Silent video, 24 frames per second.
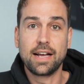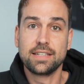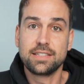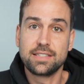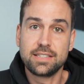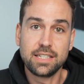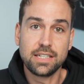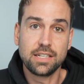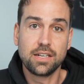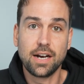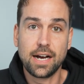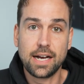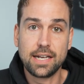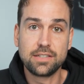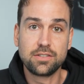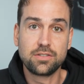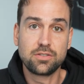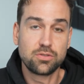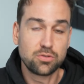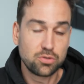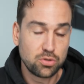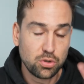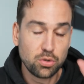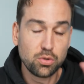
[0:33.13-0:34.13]
I see
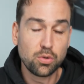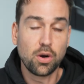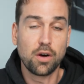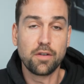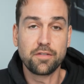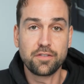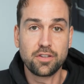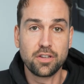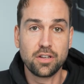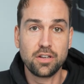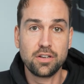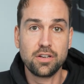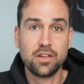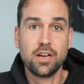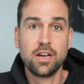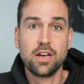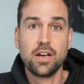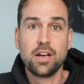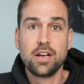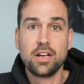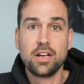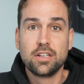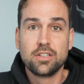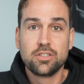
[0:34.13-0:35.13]
guys too often
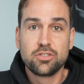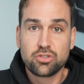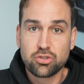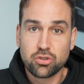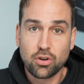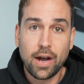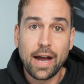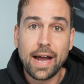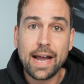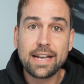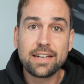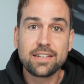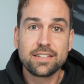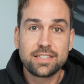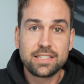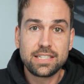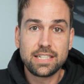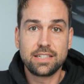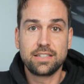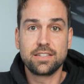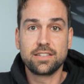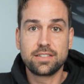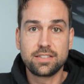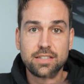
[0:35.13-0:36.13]
trying to
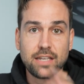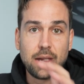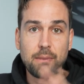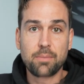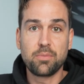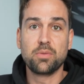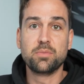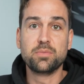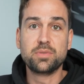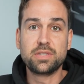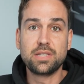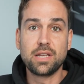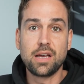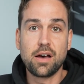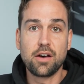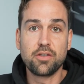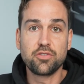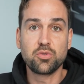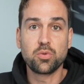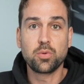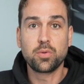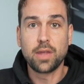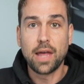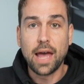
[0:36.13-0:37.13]
set this up
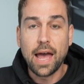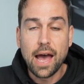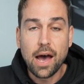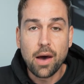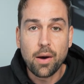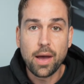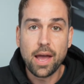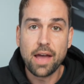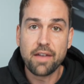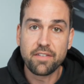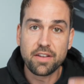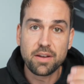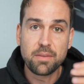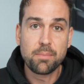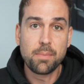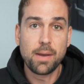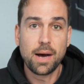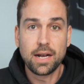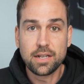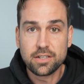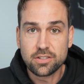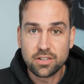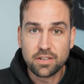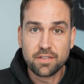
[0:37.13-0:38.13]
themselves without having
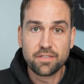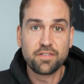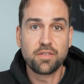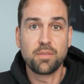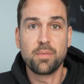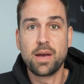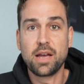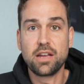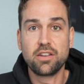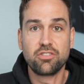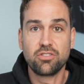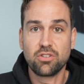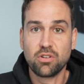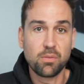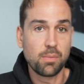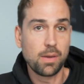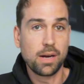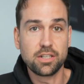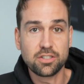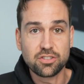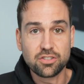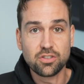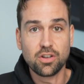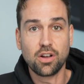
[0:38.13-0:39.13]
much information or
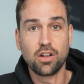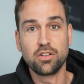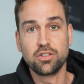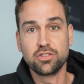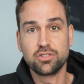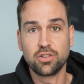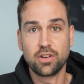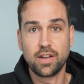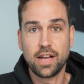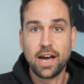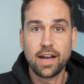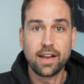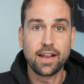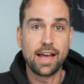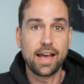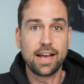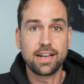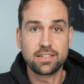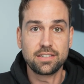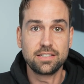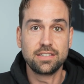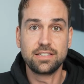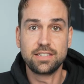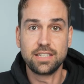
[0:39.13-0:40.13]
much knowledge on how to
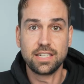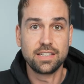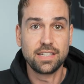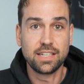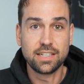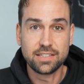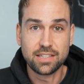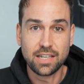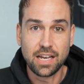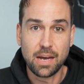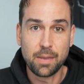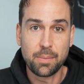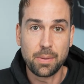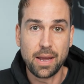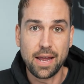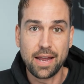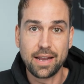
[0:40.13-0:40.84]
actually set these up,